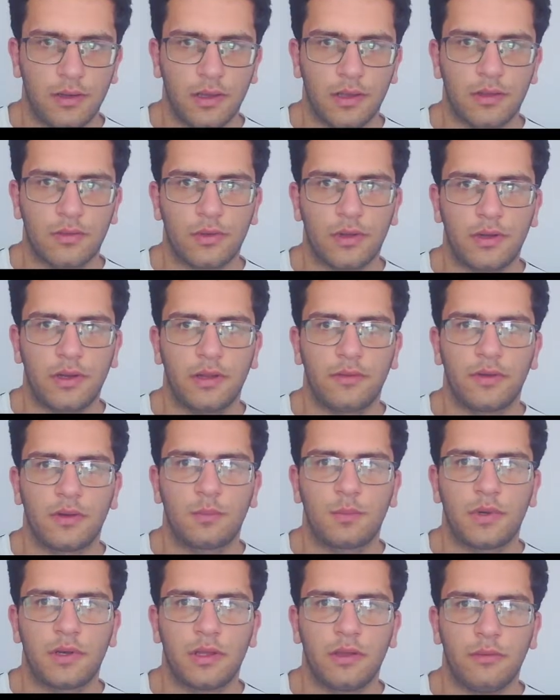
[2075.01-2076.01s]
Next one I
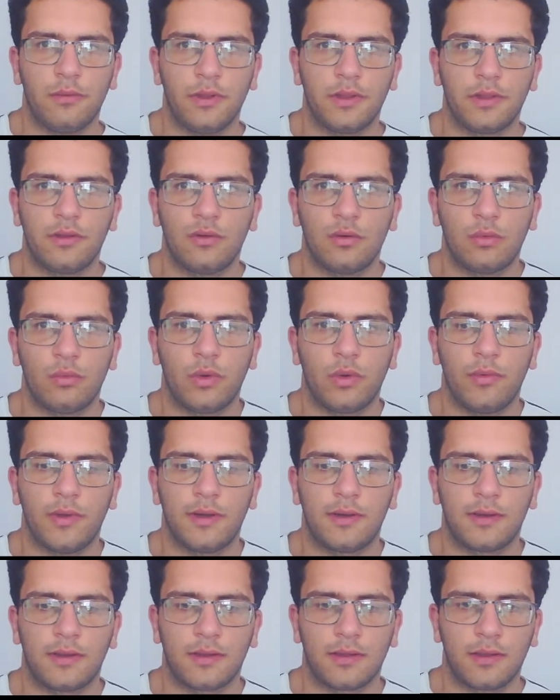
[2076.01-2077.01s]
will play with you. We
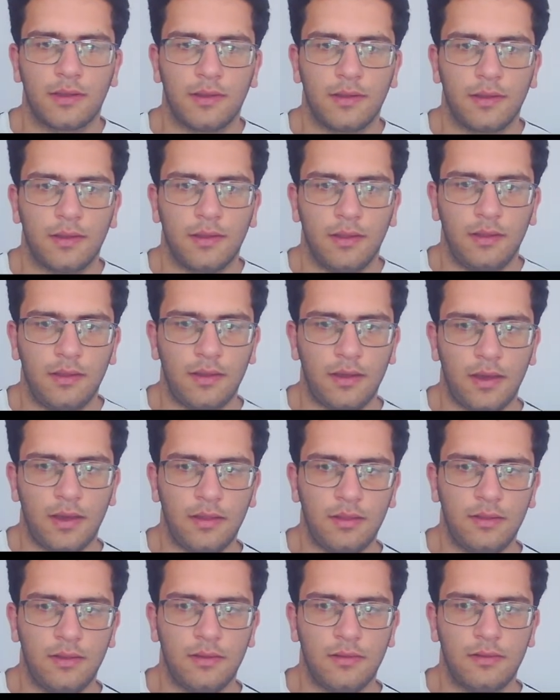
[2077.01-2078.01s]
will
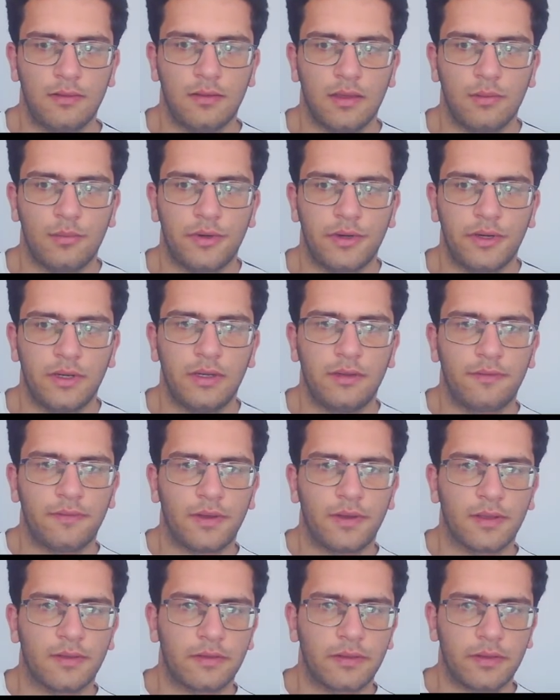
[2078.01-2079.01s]
end this game really
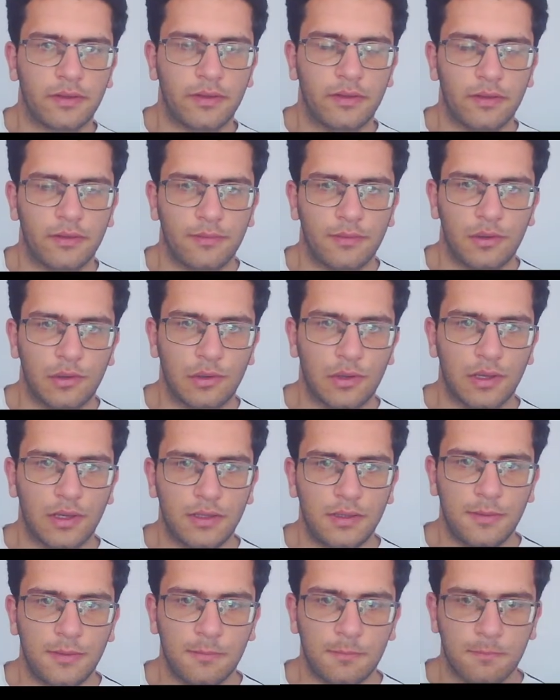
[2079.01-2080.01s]
fast.
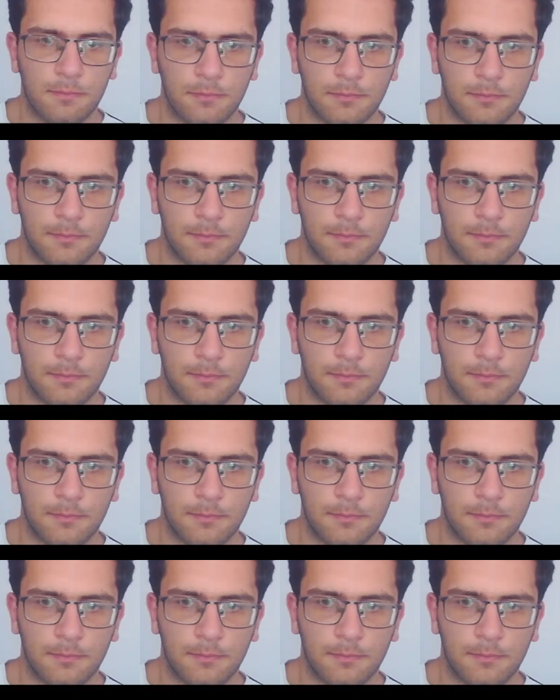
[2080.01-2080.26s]
Okay?